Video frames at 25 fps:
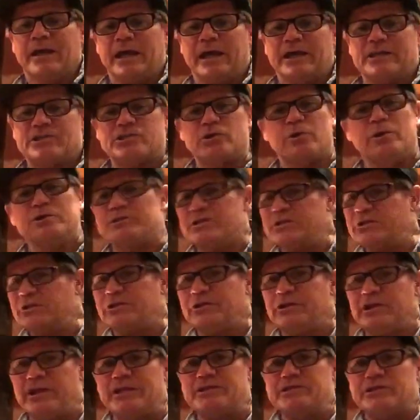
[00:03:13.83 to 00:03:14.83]
So it's
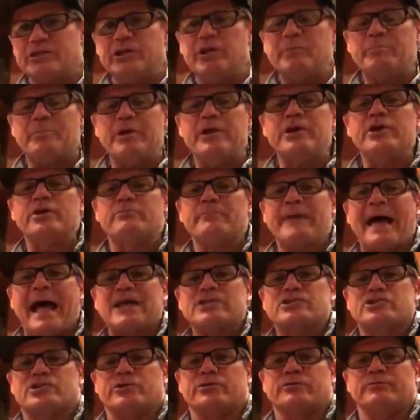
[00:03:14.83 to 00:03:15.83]
going to be your
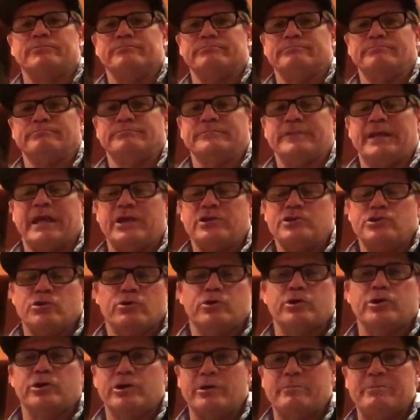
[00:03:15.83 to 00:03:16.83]
master, and
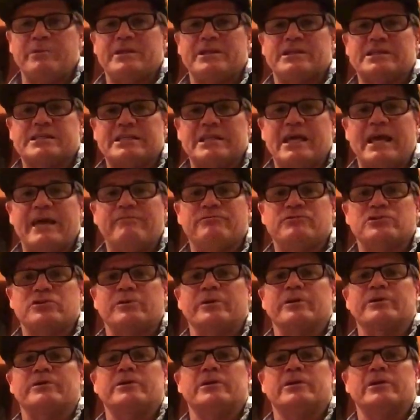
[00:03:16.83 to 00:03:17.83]
you're going to be the slave
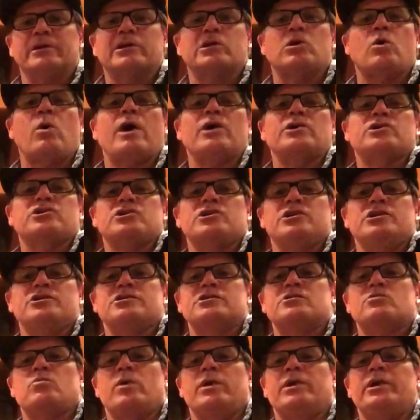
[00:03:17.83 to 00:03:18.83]
to it. And the question
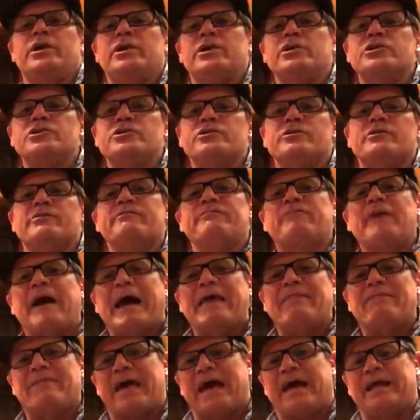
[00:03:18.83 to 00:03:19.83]
is what are you going to do to
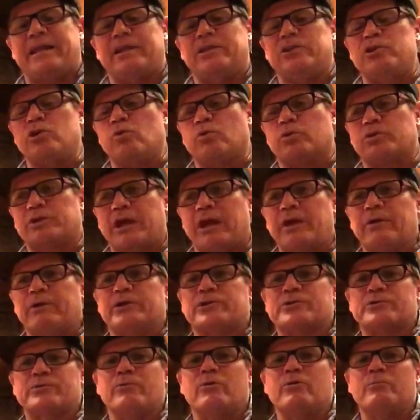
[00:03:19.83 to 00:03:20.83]
define that? And your
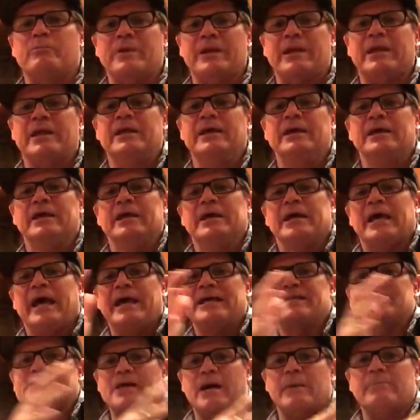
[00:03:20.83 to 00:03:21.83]
character will be
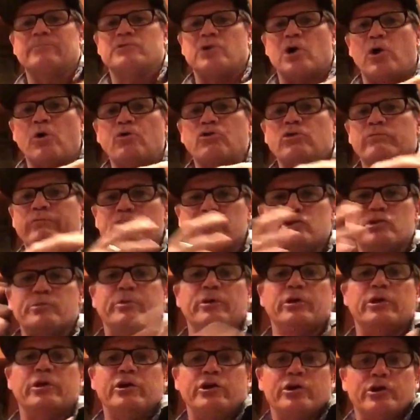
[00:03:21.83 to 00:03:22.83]
a sum total of what you
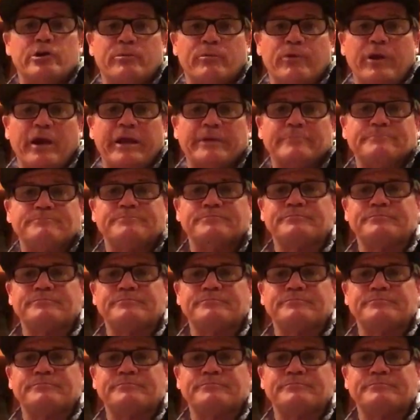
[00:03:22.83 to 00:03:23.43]
put into your brain.